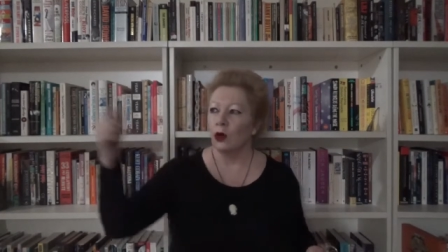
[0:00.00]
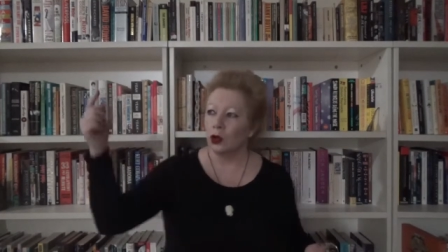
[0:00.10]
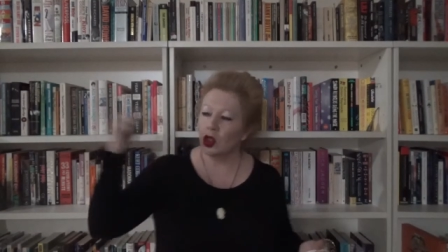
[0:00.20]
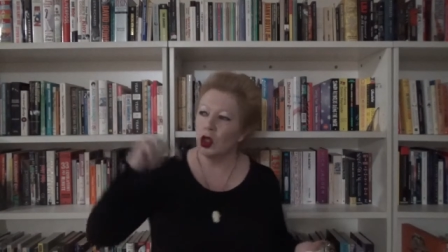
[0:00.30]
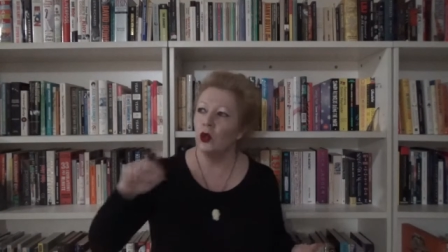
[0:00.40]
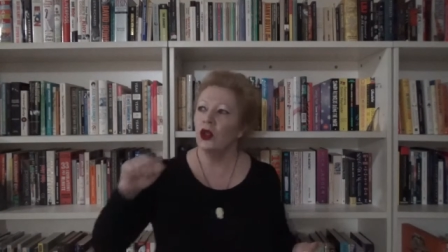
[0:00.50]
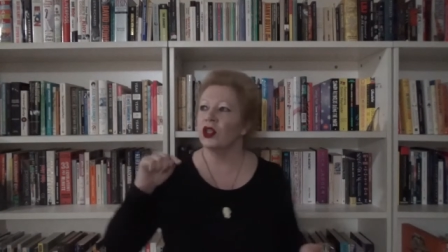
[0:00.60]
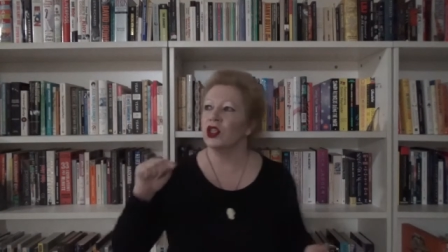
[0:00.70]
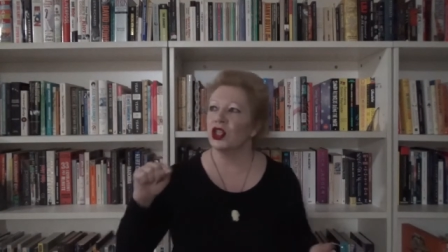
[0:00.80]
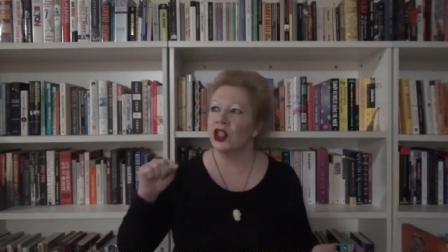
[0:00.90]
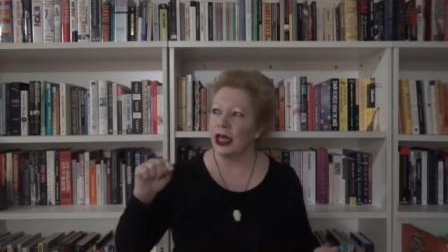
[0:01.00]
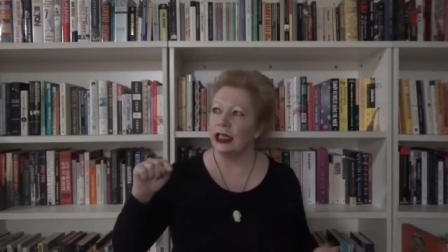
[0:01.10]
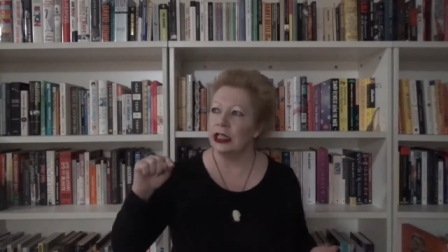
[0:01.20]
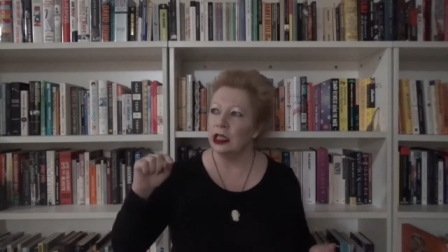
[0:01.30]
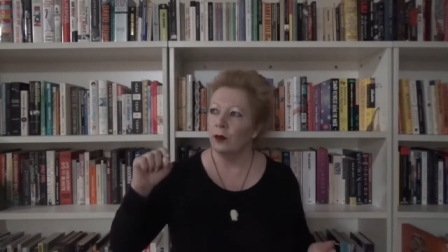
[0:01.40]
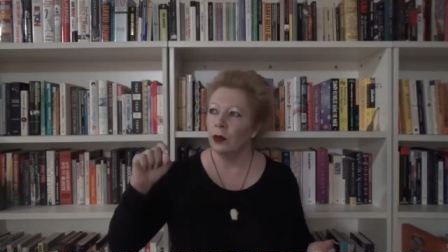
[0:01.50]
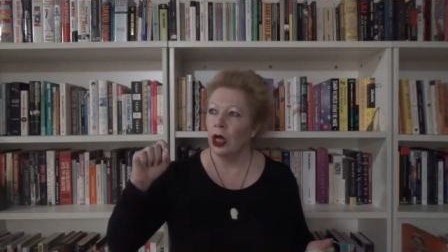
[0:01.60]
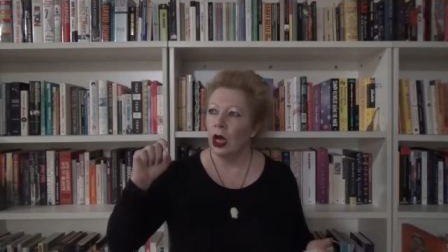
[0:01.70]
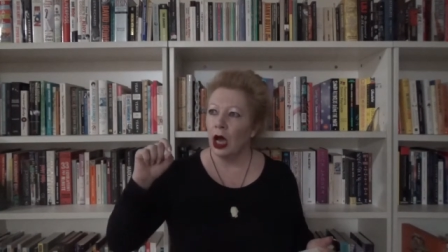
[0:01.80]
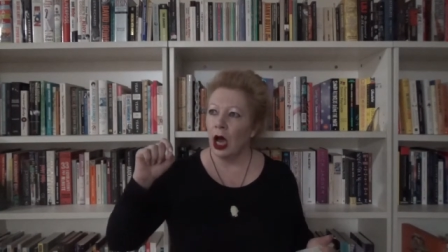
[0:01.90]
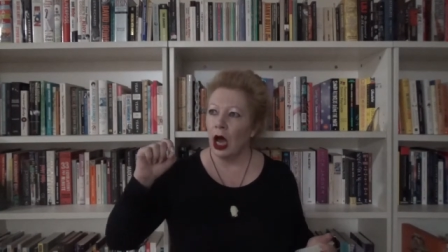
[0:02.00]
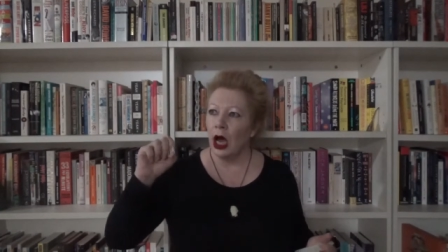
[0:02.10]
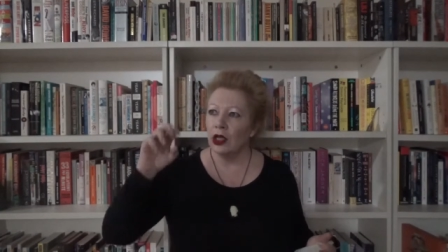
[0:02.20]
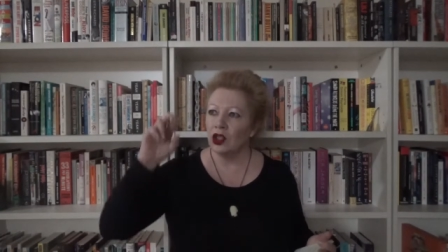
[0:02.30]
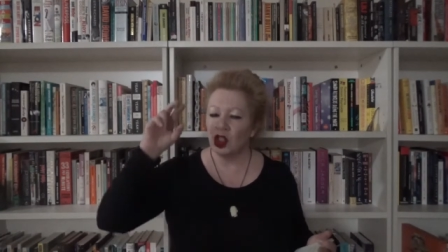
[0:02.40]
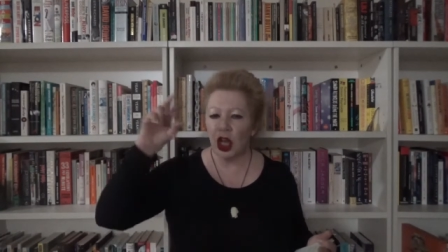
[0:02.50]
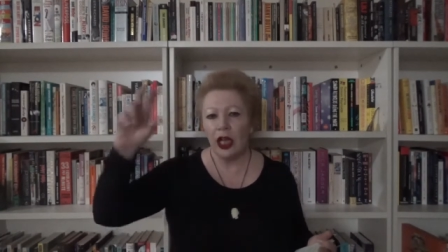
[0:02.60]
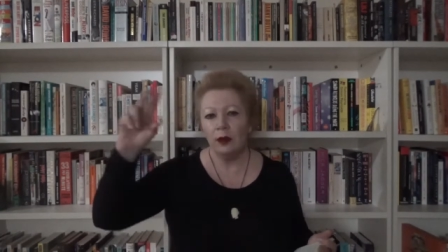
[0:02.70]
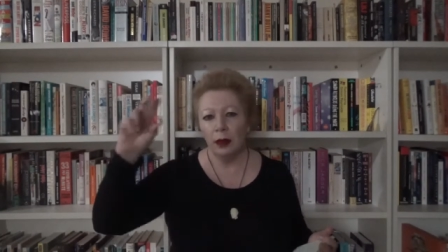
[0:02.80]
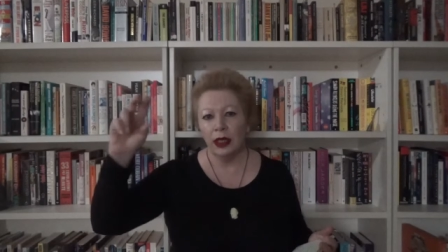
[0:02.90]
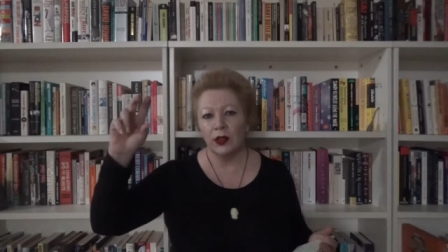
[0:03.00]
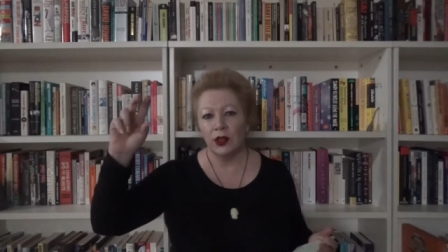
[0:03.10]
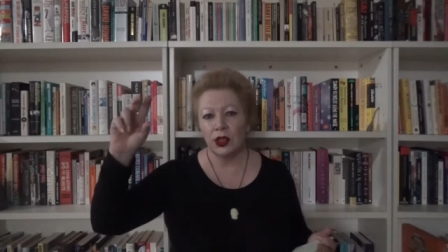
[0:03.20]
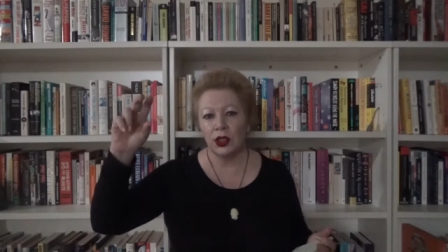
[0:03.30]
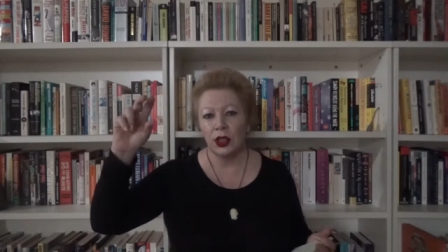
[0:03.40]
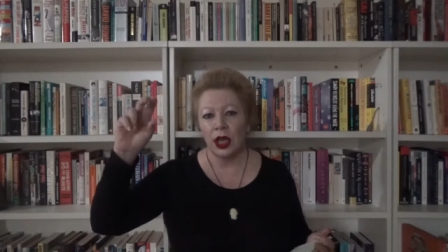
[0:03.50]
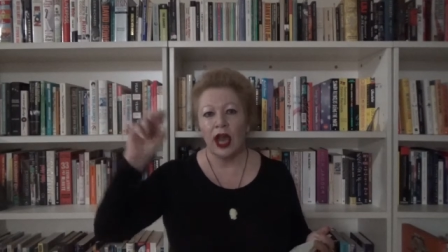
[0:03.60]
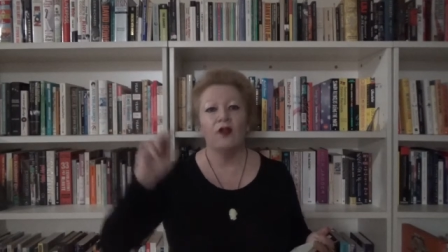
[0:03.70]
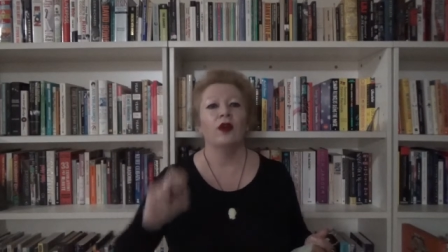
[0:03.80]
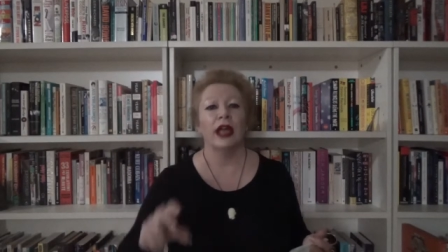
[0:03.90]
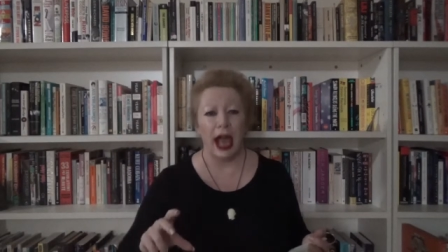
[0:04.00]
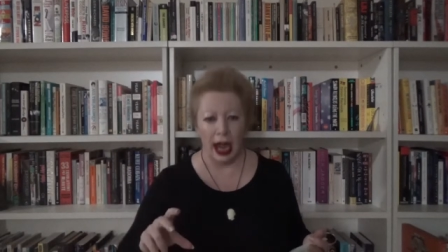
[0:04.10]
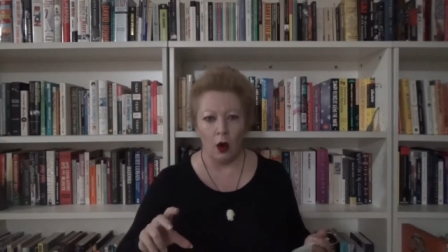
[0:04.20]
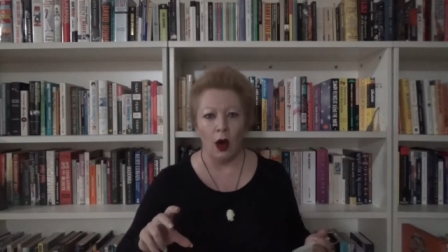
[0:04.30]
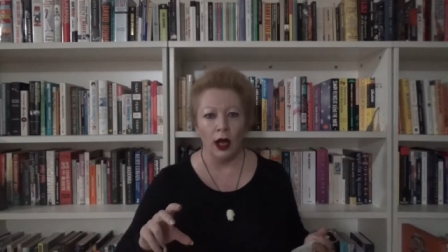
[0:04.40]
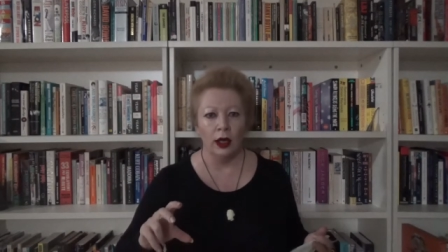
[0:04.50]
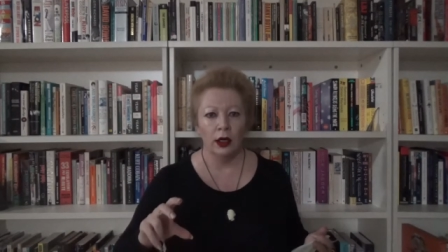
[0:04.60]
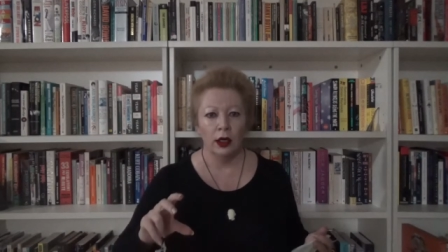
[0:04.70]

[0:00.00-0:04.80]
The 2 that are studied are 10 minutes every hour